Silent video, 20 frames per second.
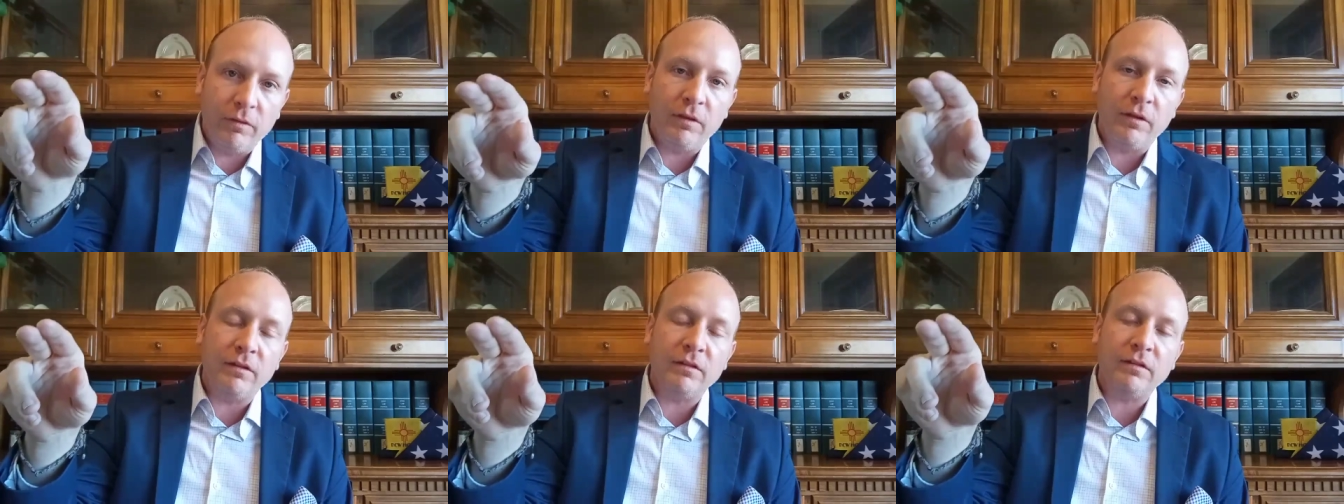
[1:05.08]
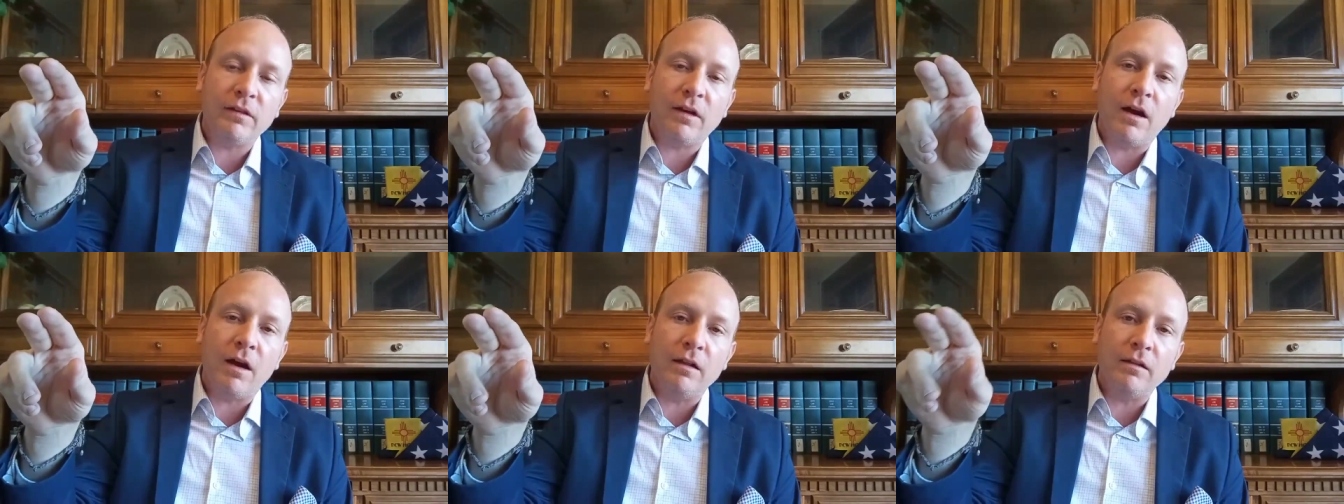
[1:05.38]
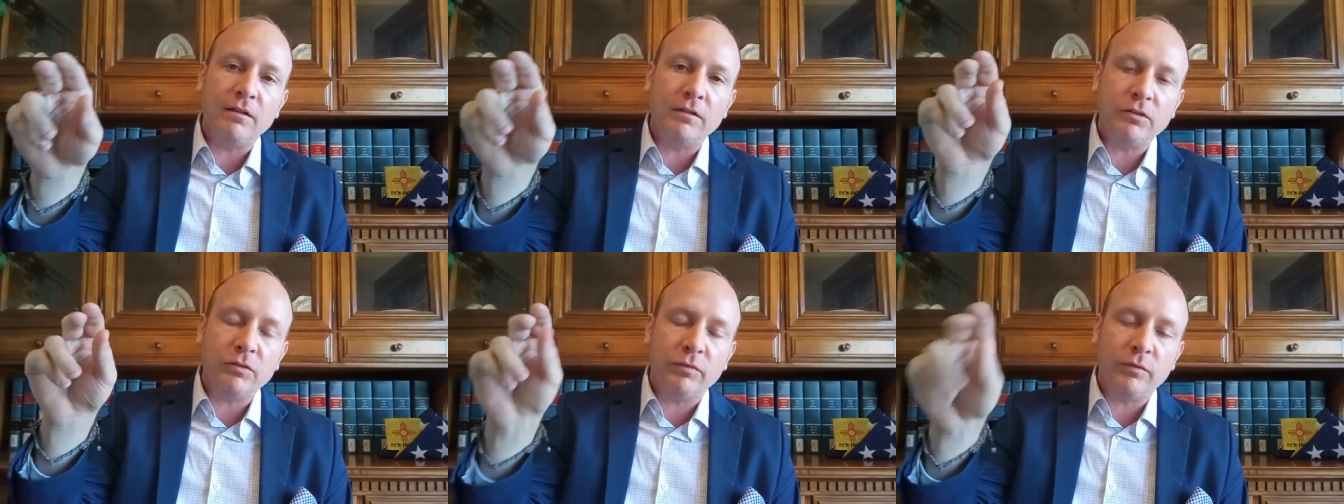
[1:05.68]
this
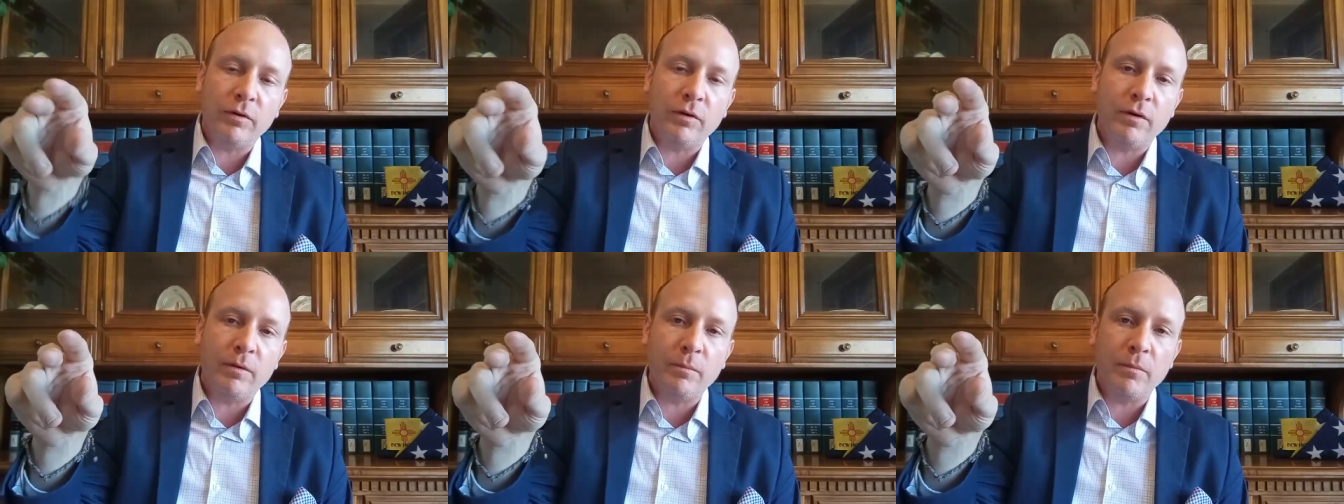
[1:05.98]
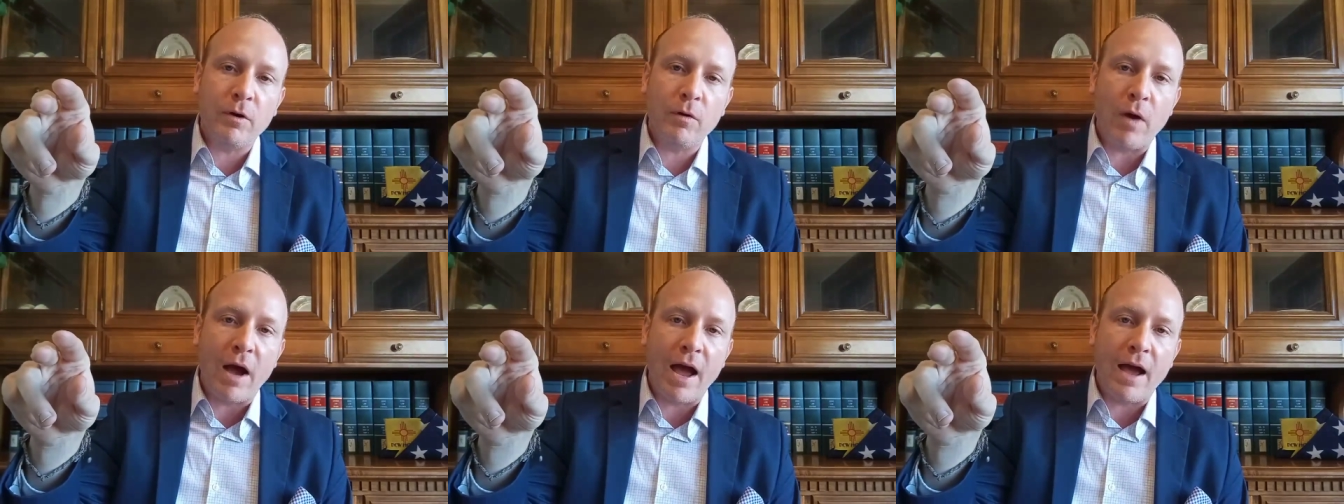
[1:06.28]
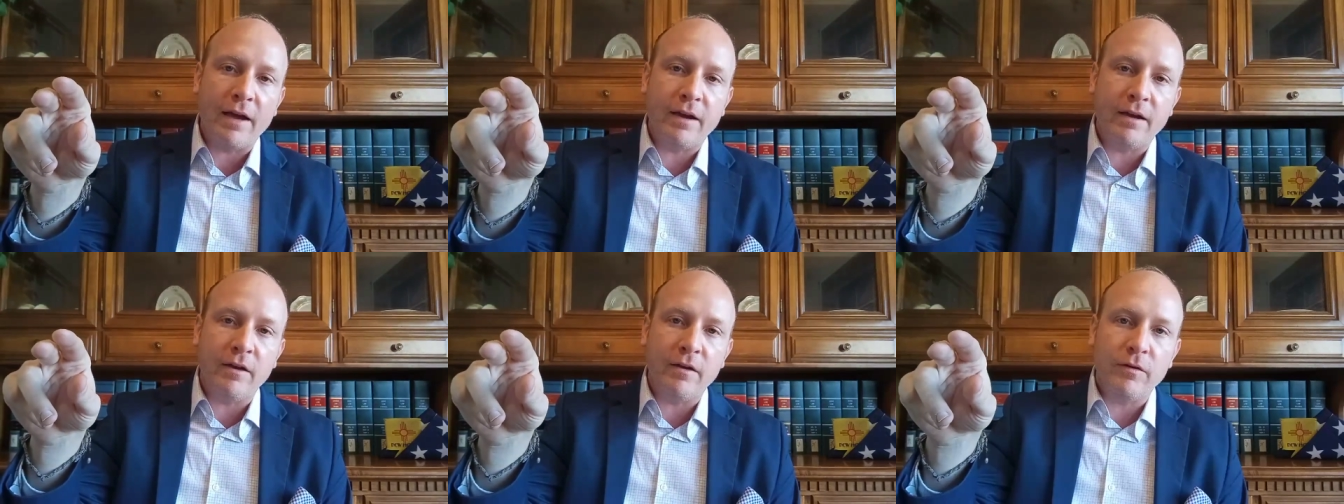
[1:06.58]
caller's from
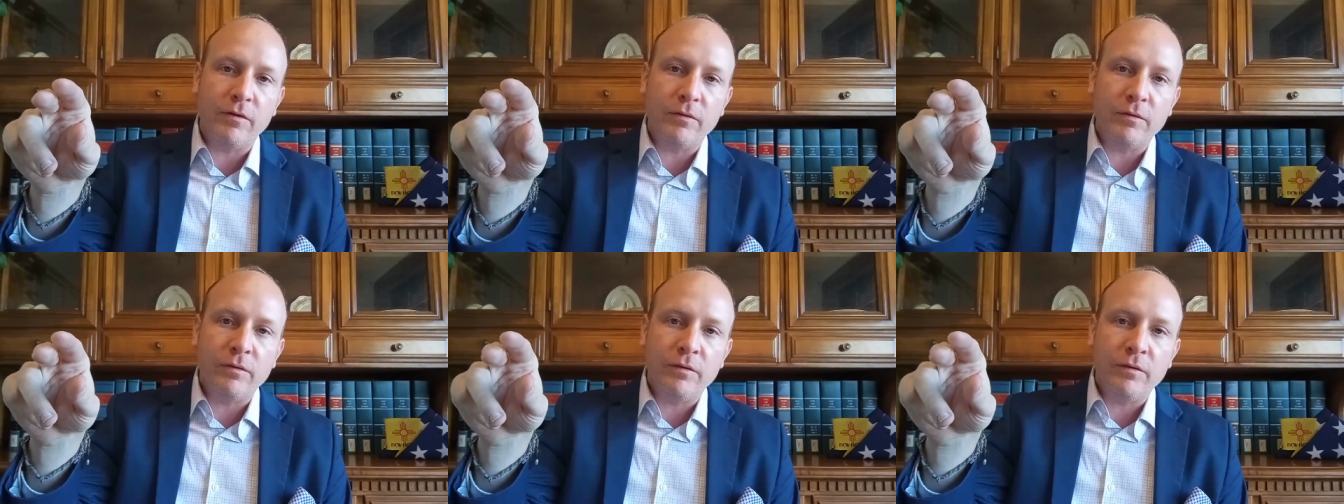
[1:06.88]
Ohio,